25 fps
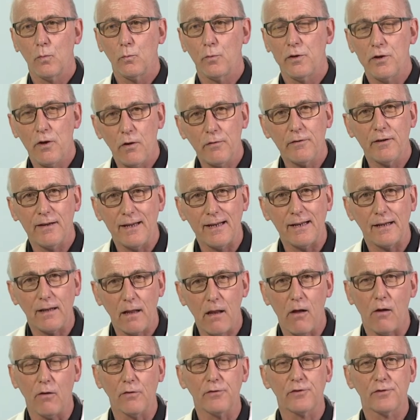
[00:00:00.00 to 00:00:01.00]
We know that it
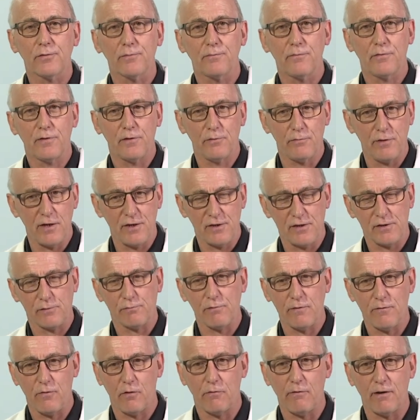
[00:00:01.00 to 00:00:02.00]
clots for the reasons
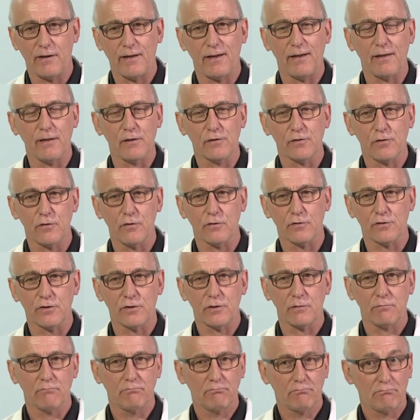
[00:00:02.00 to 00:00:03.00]
we've already
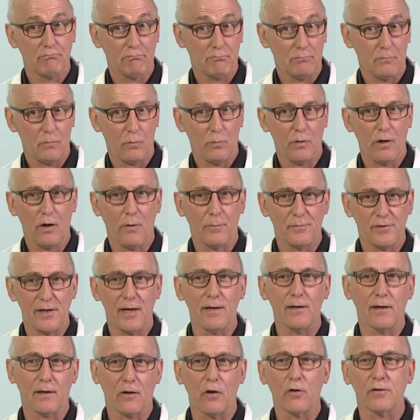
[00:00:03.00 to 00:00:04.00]
discussed. We'll
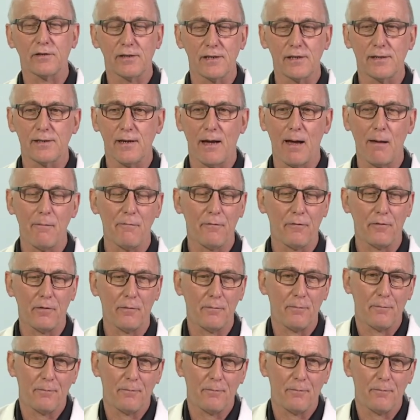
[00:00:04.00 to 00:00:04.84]
obtain a clotting time for